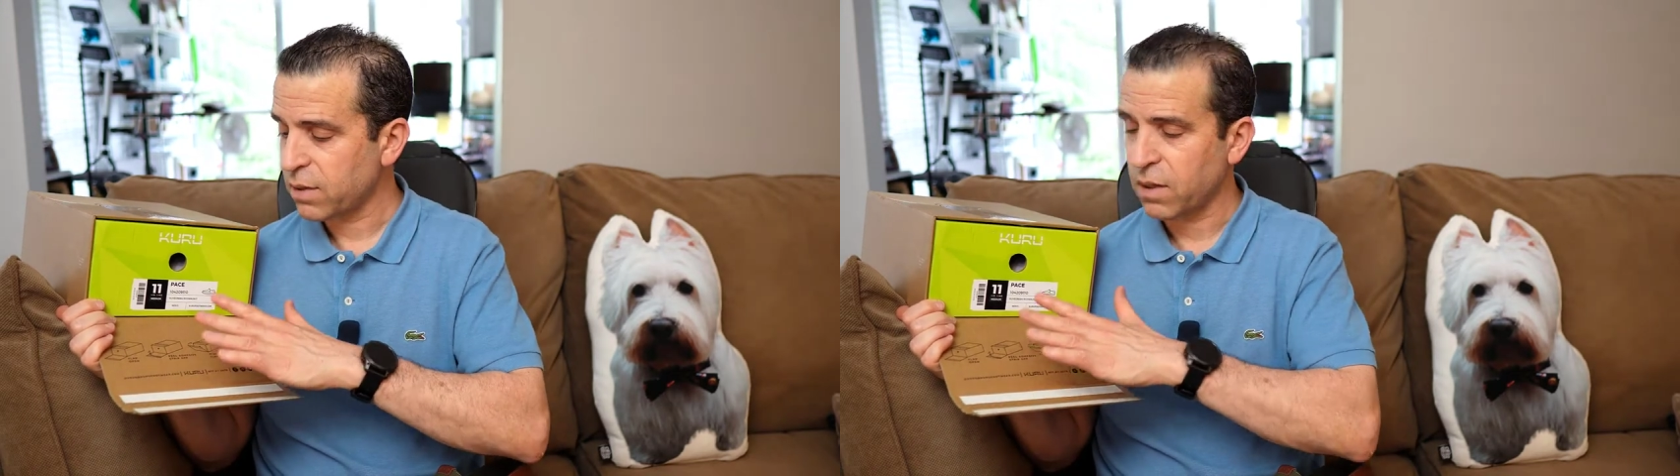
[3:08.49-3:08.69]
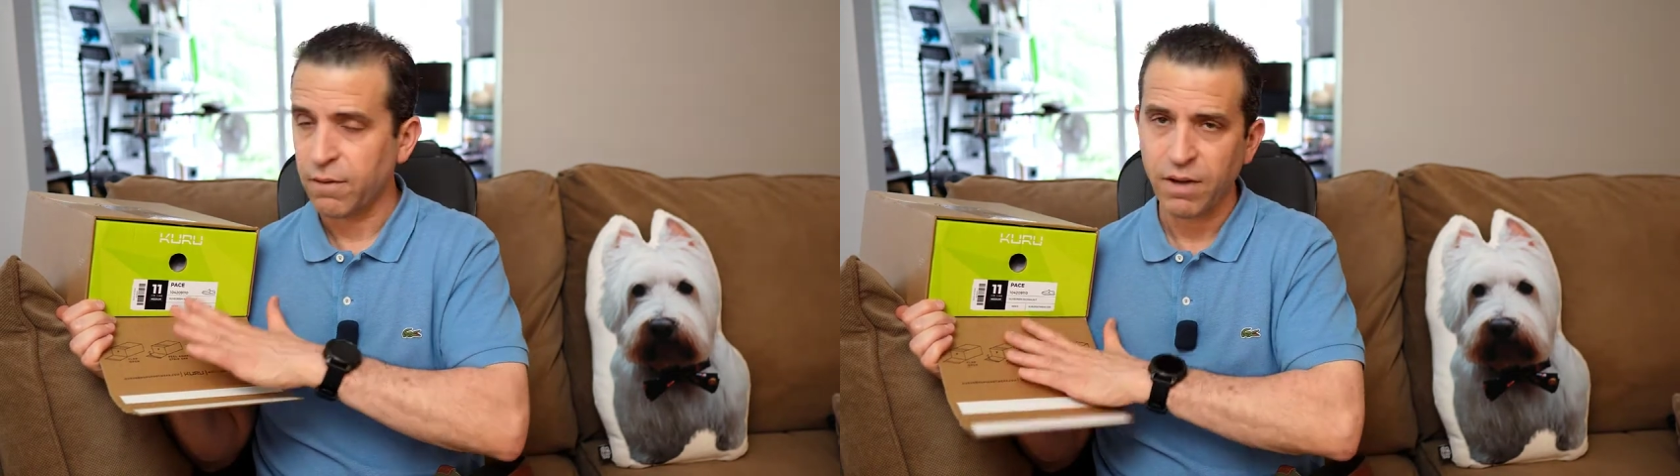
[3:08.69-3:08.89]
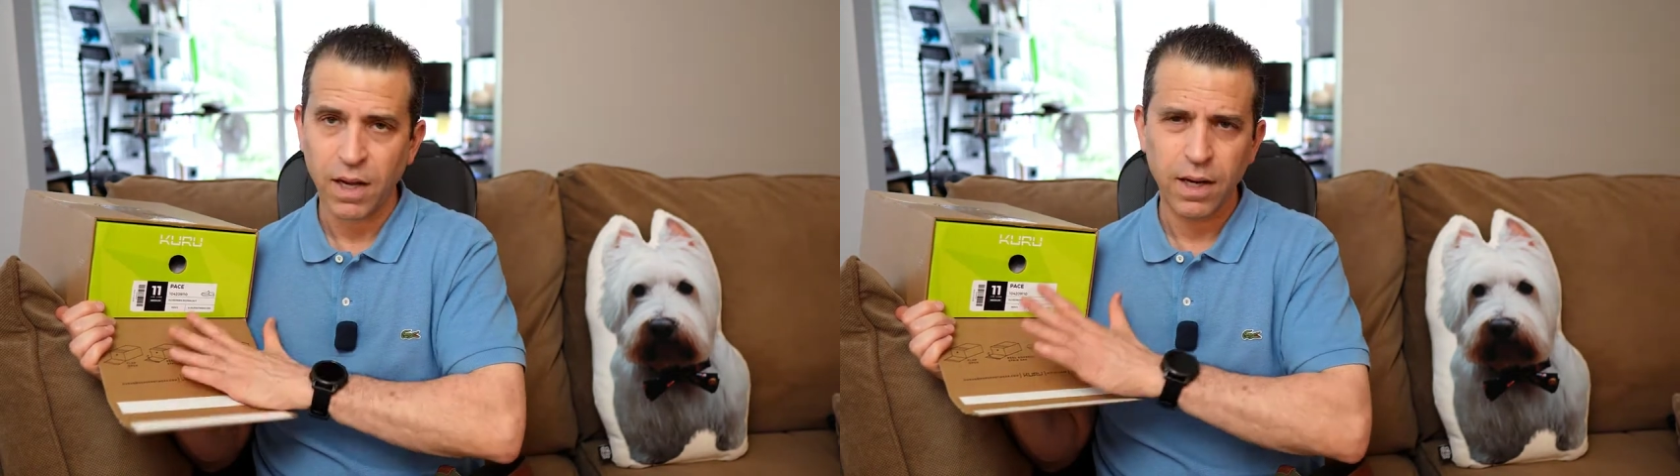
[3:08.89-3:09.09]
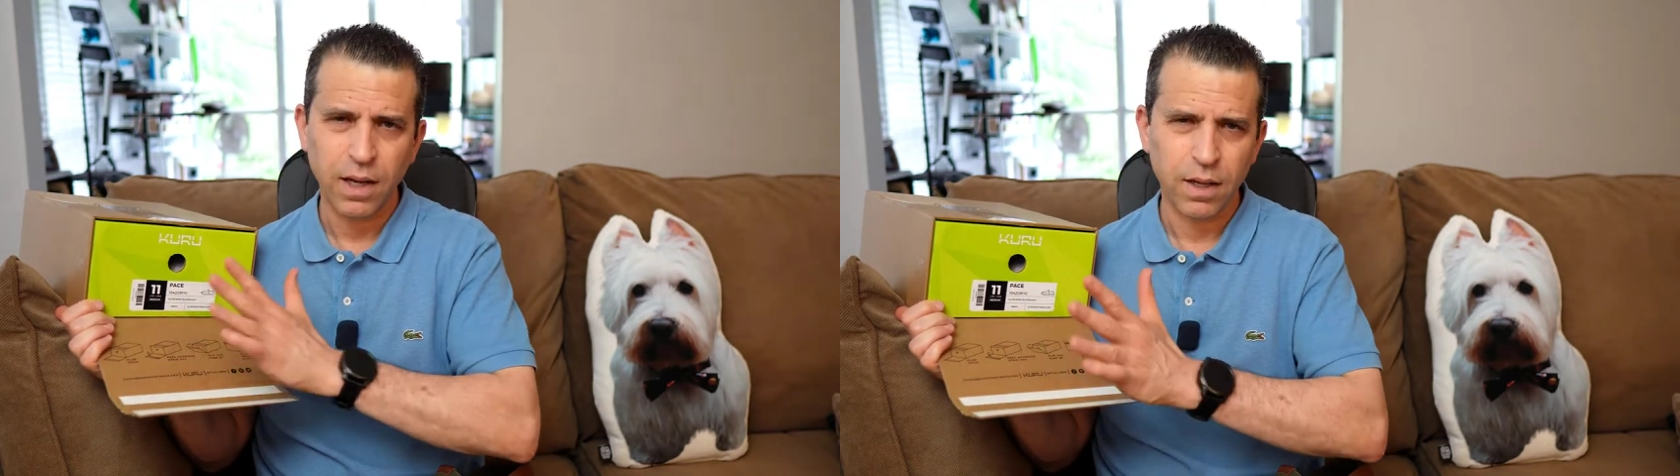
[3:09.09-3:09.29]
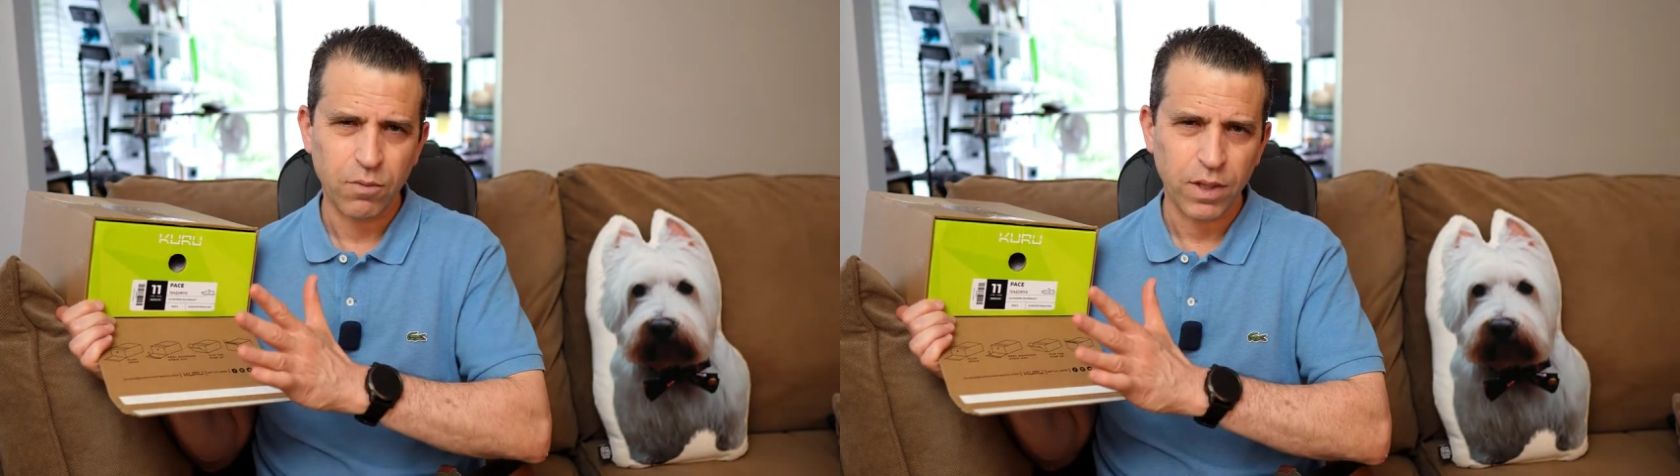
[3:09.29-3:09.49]
So they've got
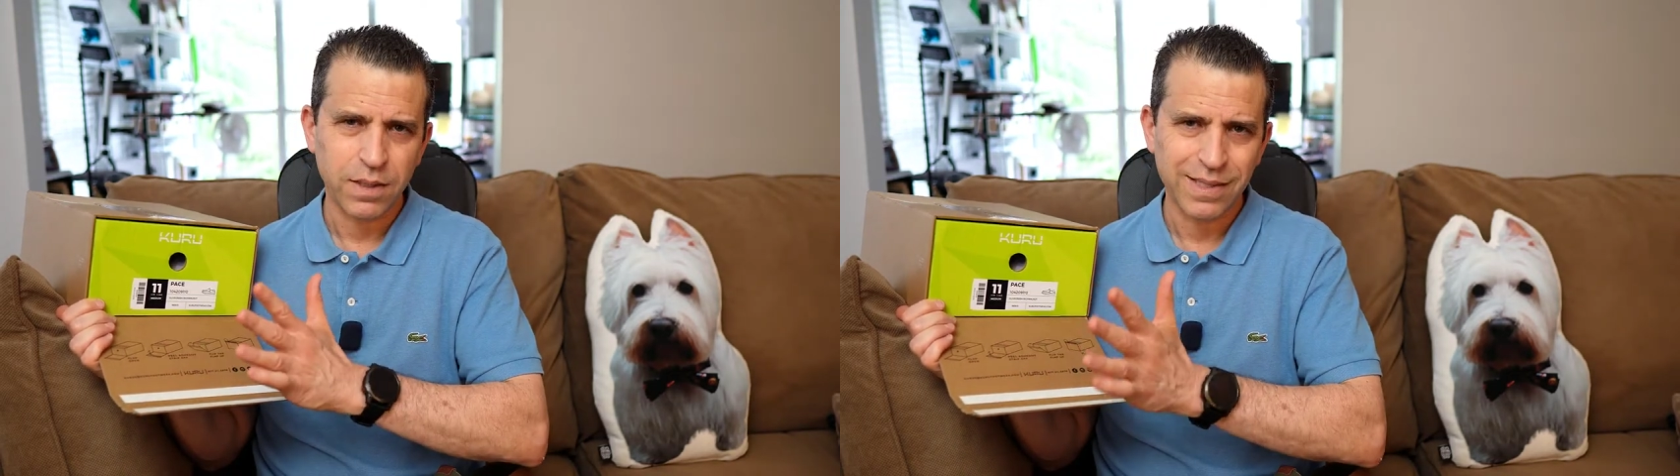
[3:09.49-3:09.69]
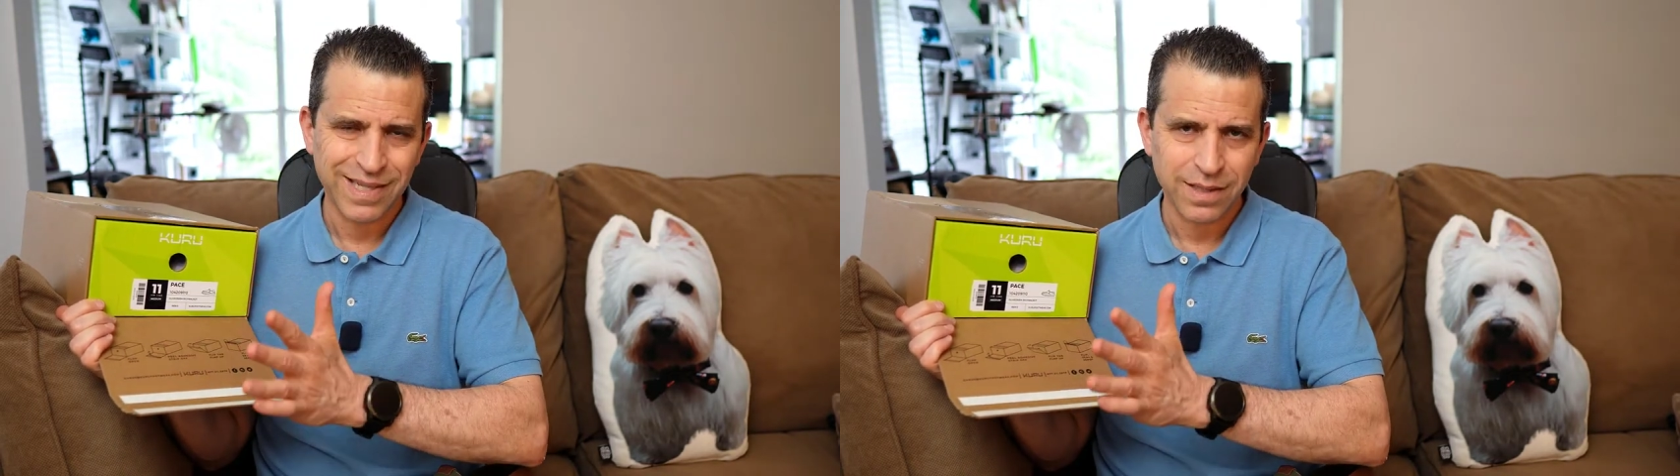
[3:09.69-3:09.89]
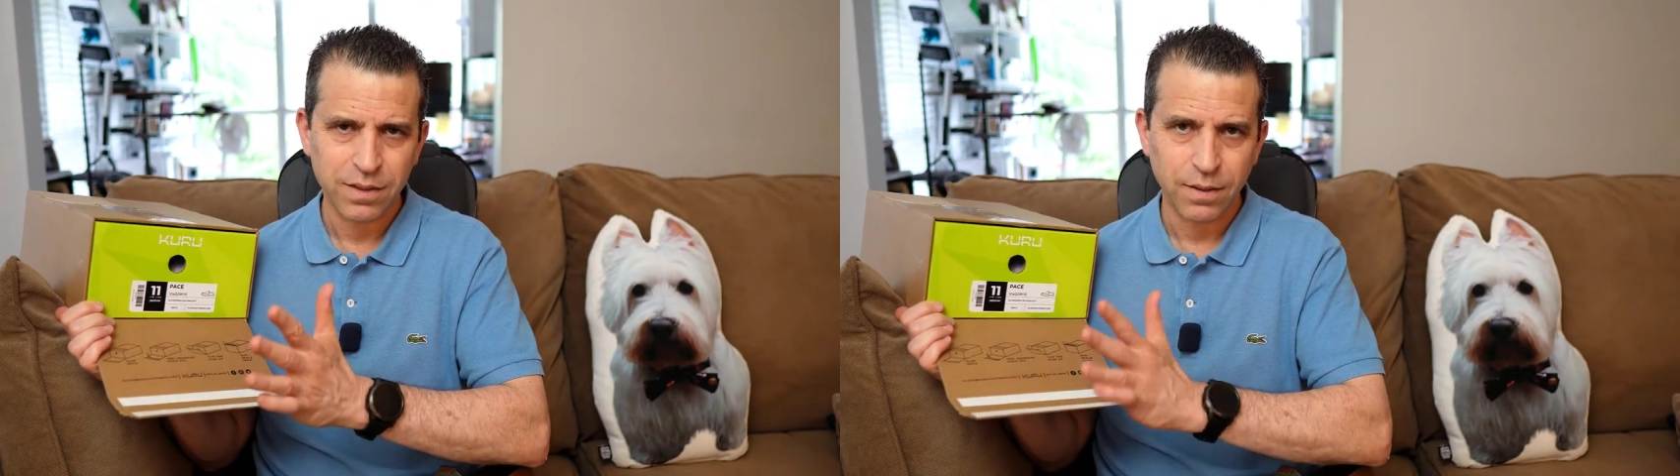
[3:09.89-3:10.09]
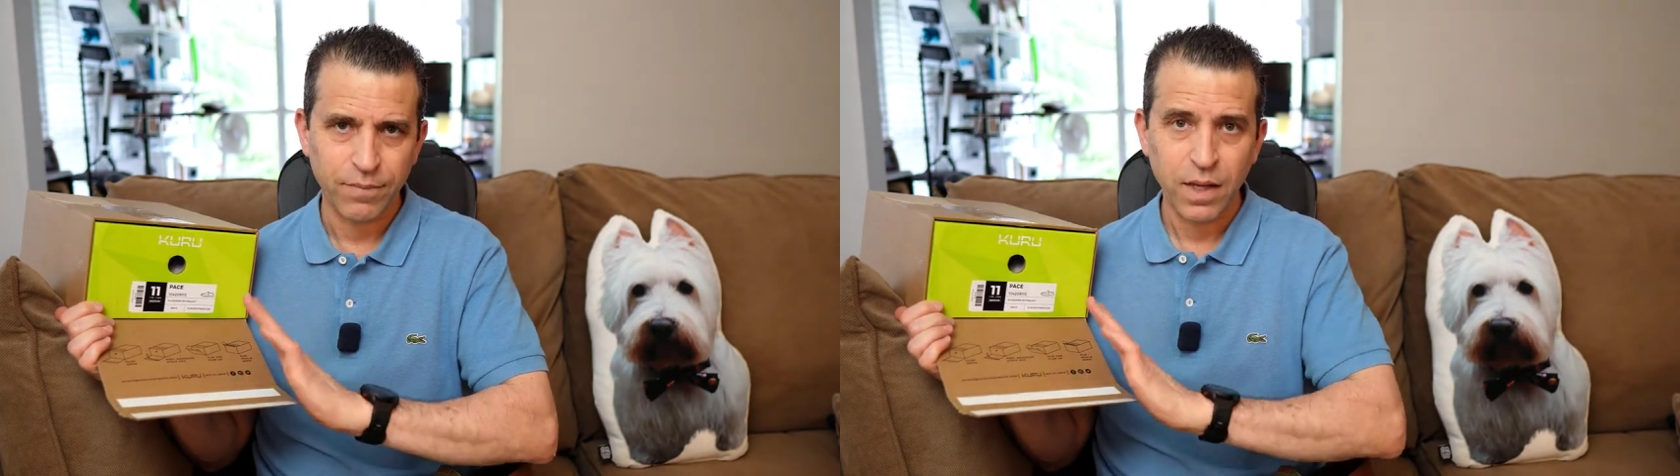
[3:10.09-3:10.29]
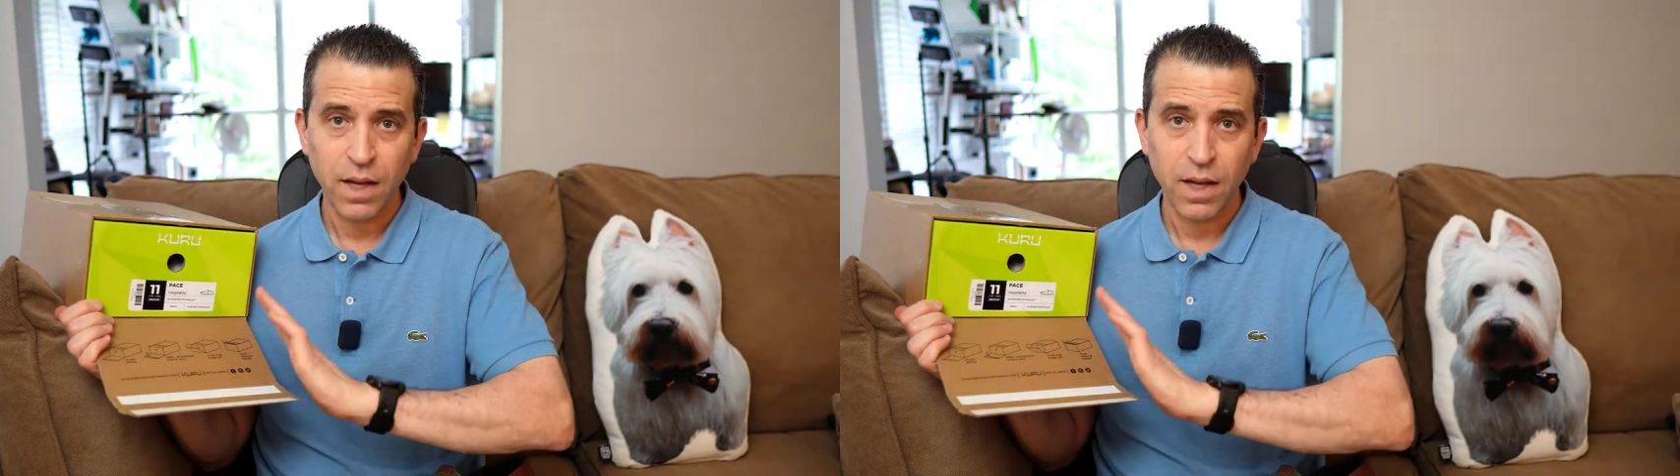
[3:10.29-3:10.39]
a great system